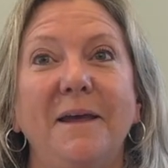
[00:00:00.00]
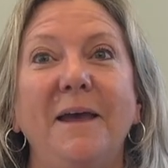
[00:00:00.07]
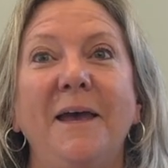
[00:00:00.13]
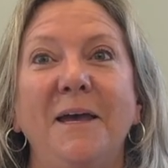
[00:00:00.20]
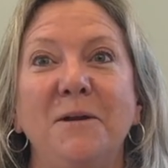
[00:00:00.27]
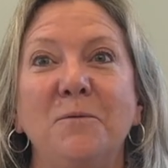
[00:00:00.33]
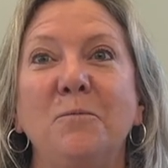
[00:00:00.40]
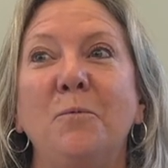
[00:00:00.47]

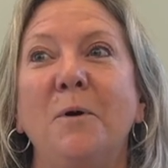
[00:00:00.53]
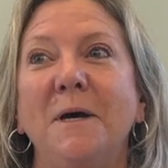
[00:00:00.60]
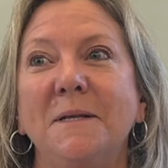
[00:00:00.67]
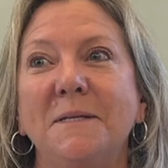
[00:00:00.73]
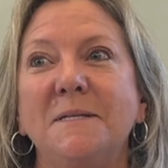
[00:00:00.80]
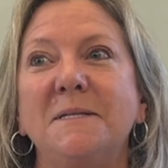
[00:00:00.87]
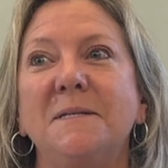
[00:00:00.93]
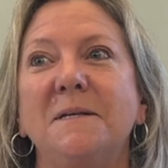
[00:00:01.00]
And
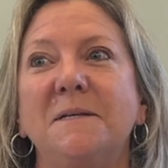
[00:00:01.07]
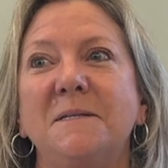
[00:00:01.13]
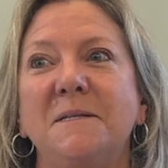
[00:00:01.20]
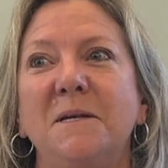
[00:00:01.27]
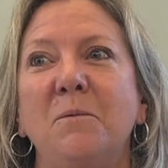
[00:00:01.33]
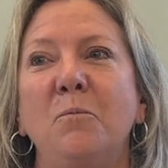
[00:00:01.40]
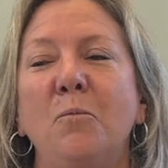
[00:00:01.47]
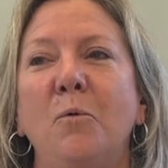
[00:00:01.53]
once
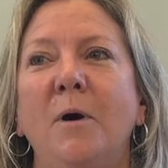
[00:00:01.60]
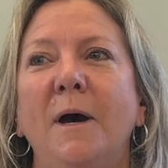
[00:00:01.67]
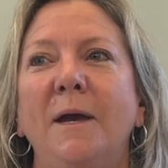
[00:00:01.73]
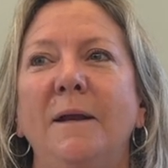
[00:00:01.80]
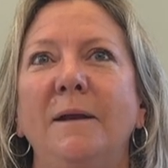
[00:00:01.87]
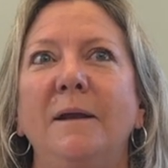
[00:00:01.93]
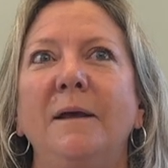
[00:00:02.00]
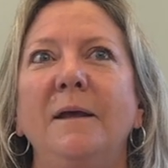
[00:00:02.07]

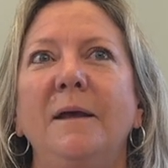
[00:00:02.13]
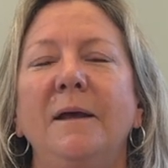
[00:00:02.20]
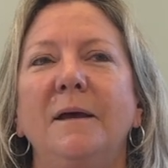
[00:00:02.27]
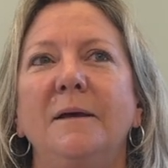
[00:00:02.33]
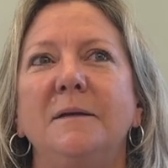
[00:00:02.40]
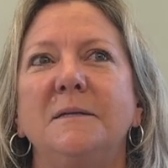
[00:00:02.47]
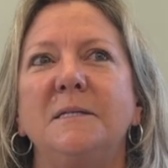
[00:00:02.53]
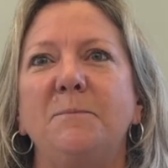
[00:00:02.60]
someone
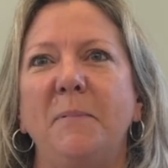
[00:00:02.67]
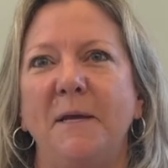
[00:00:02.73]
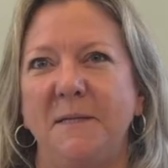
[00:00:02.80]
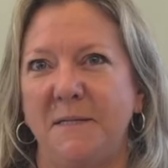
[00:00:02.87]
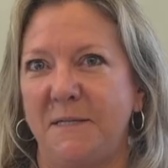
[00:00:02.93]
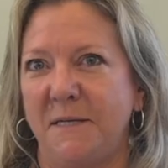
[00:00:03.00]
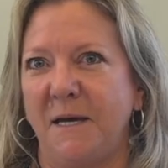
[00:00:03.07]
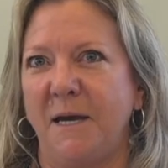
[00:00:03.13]

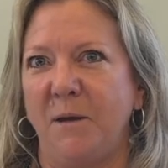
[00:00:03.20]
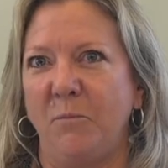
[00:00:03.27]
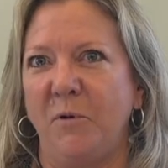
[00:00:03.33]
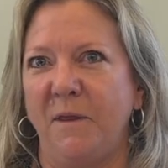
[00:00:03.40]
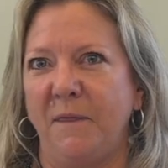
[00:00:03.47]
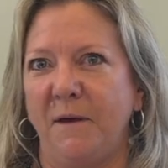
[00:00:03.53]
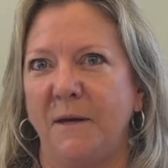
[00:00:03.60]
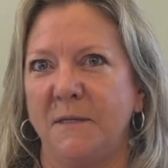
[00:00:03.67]
spends time
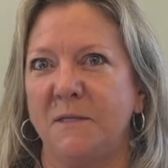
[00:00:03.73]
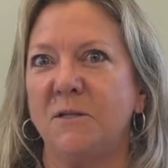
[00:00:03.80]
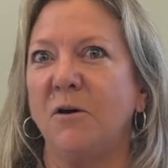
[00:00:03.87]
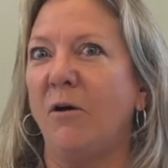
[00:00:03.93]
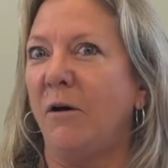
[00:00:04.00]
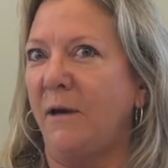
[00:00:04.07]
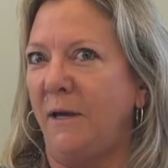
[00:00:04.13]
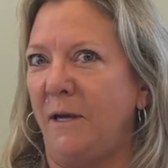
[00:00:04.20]
with us
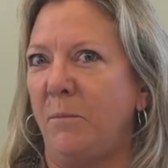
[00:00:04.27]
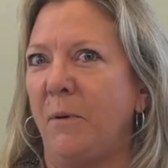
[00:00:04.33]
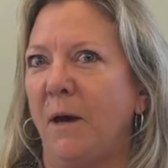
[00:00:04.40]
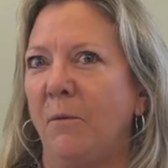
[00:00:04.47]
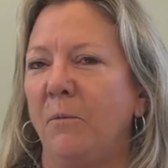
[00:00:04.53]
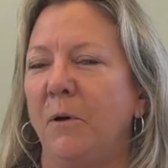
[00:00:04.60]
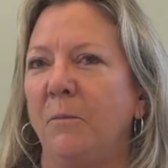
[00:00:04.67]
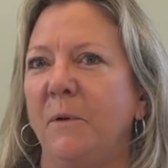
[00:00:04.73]
talking
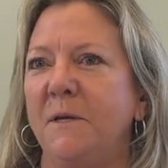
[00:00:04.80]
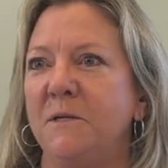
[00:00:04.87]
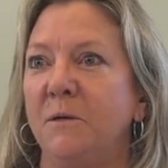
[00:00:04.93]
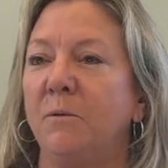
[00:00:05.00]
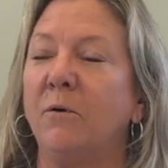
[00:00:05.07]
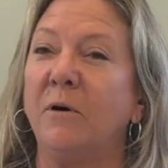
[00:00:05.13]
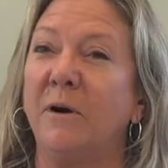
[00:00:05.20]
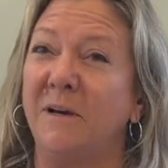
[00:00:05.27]
about what we do
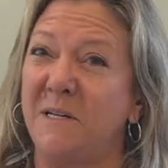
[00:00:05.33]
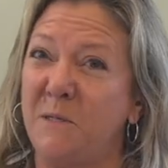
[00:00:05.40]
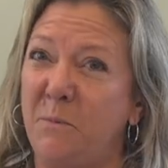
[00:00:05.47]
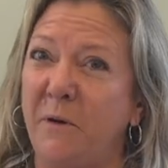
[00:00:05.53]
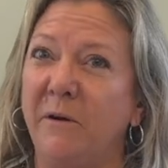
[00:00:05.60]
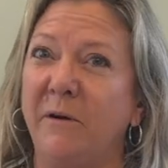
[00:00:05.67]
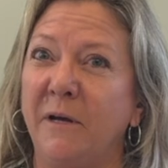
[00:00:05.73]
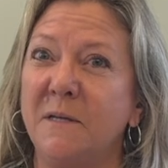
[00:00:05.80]
or
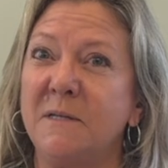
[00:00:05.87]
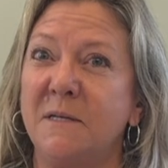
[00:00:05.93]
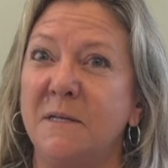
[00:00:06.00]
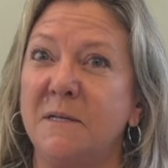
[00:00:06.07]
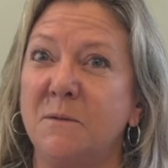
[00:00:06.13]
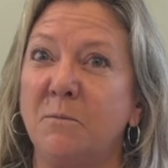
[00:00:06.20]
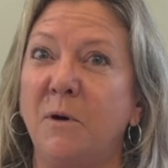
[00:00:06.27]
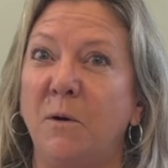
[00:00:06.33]

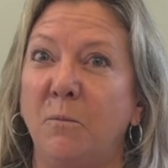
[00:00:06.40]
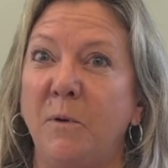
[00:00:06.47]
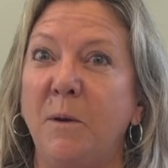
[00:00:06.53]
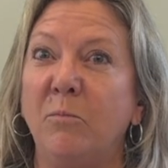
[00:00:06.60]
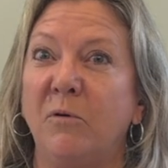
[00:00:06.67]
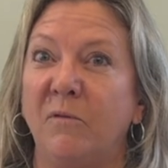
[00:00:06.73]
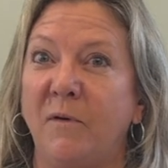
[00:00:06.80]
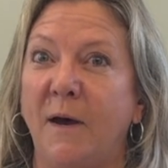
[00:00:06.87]
experiences what we
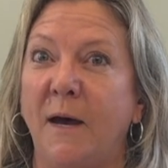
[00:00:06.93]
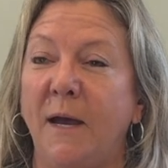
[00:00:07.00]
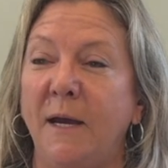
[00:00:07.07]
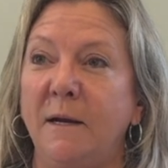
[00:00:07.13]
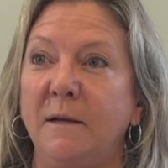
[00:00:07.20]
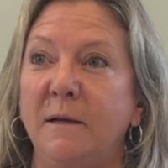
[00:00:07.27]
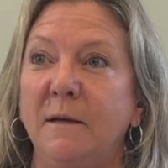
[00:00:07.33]
provide,